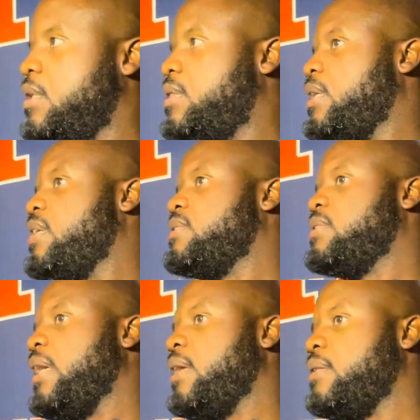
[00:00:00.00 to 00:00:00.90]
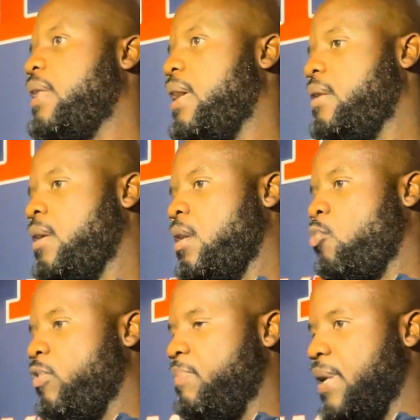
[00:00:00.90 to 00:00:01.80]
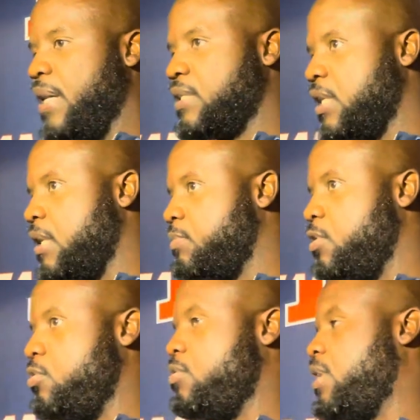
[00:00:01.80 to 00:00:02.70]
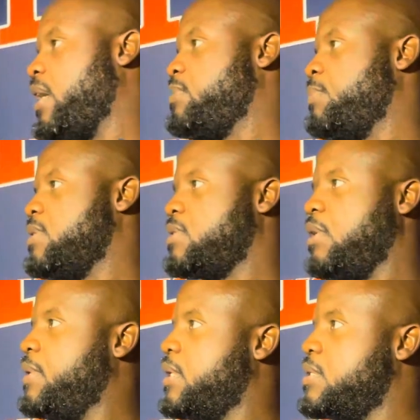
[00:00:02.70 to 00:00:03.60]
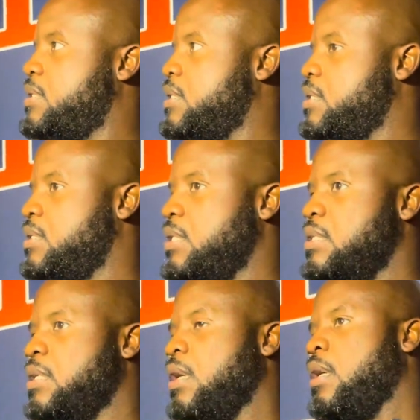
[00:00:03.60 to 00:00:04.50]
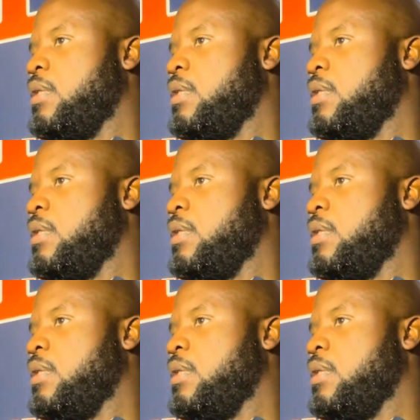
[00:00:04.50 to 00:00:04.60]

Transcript: The things that we've been asking him to do, there has been some inconsistencies.